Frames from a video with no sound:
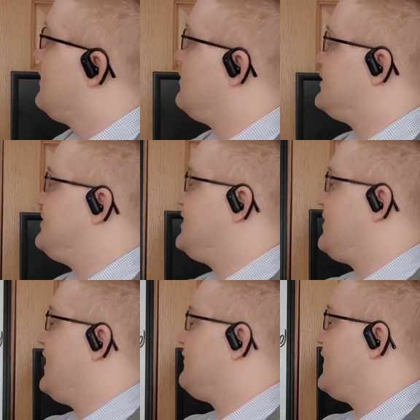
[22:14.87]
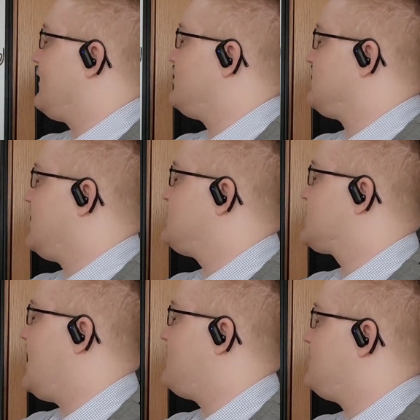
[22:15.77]
which means we have to figure out what the
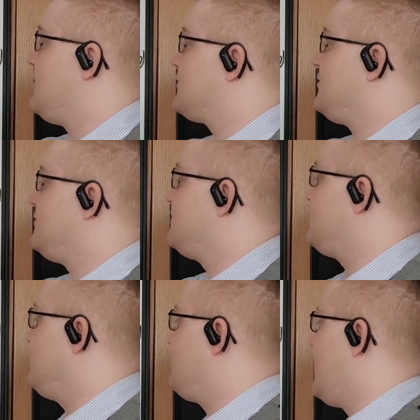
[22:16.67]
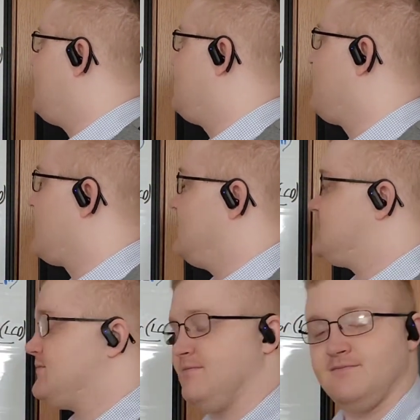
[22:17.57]
lowest common multiple between 5 and 4
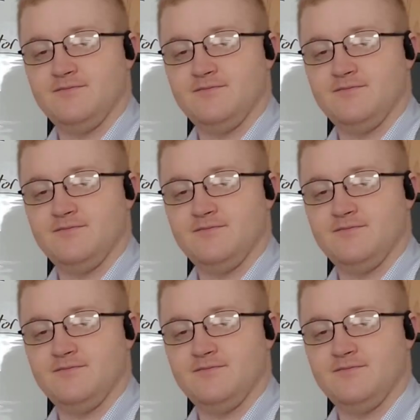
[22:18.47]
is.